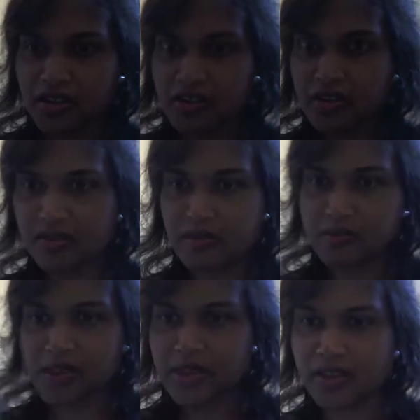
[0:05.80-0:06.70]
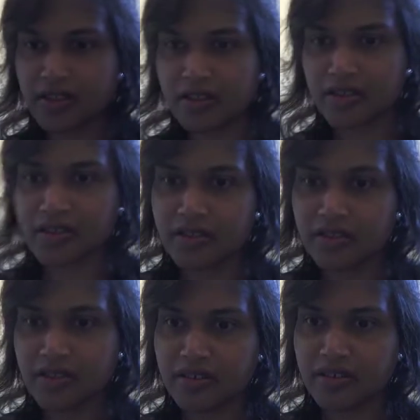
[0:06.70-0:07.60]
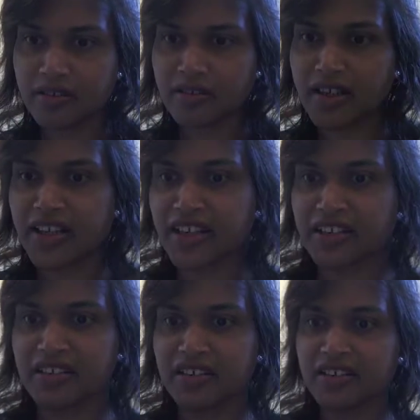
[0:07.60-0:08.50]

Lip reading: Oh man, the lighting.